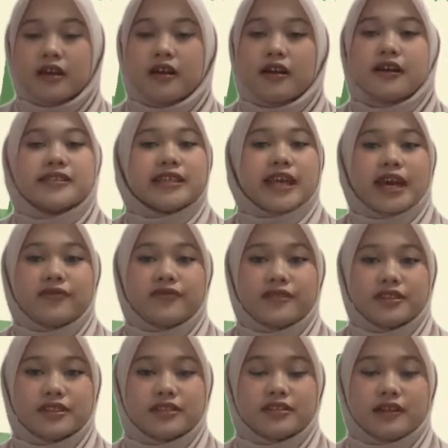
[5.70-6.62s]

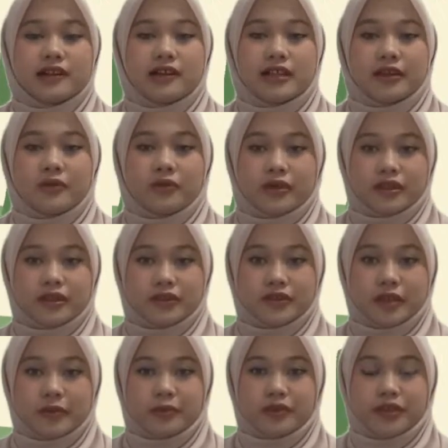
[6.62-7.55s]
Cost-efficient oil and water
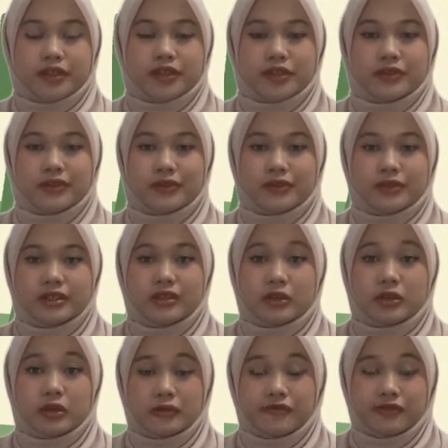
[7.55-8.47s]
separation using
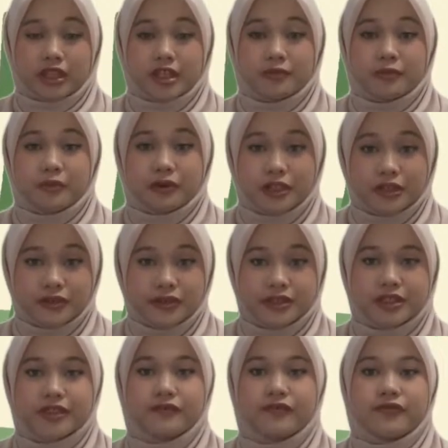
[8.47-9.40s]
oleophilic
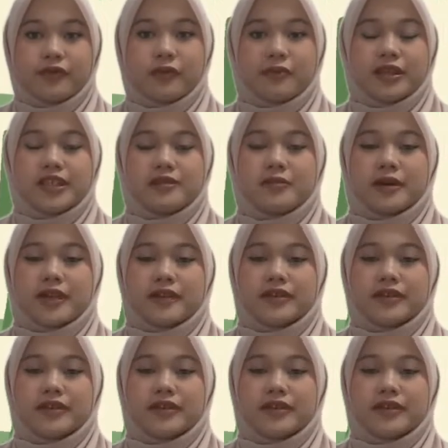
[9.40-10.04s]
polyurethane foam is my